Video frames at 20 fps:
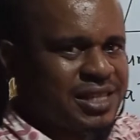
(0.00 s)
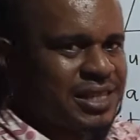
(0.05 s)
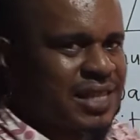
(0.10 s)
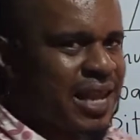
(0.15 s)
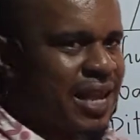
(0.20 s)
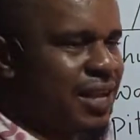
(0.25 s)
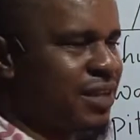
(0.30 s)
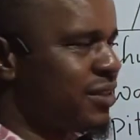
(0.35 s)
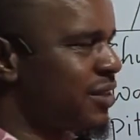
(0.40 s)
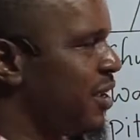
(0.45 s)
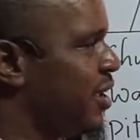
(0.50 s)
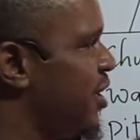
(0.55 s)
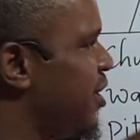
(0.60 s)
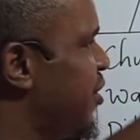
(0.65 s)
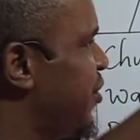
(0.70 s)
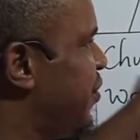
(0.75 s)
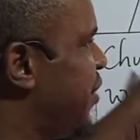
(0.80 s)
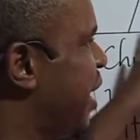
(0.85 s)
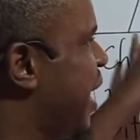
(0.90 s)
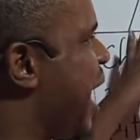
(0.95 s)
said,
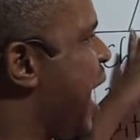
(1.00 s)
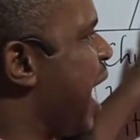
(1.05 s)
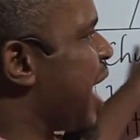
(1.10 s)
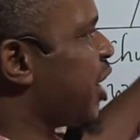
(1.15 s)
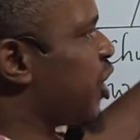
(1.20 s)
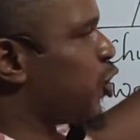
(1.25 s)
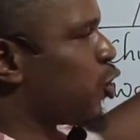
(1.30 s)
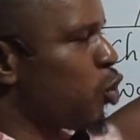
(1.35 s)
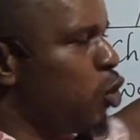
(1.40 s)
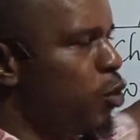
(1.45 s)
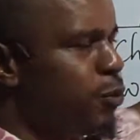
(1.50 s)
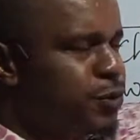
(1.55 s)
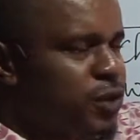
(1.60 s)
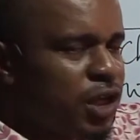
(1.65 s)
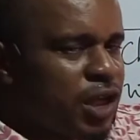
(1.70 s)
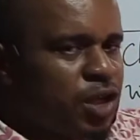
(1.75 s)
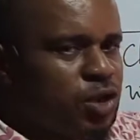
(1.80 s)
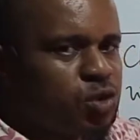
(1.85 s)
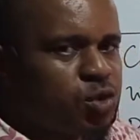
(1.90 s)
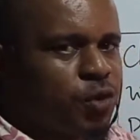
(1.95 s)
they are
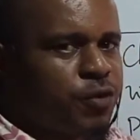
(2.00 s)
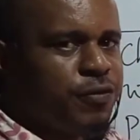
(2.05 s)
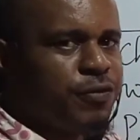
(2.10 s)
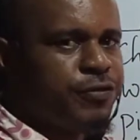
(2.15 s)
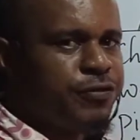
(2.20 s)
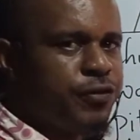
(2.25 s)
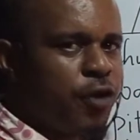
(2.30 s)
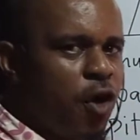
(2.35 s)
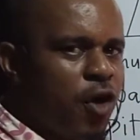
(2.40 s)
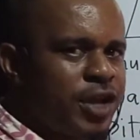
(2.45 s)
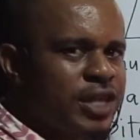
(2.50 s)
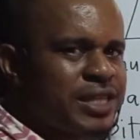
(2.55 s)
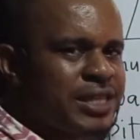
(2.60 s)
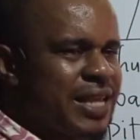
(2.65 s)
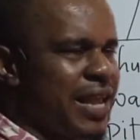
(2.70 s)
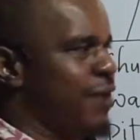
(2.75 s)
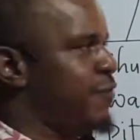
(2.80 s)
grouped into voiced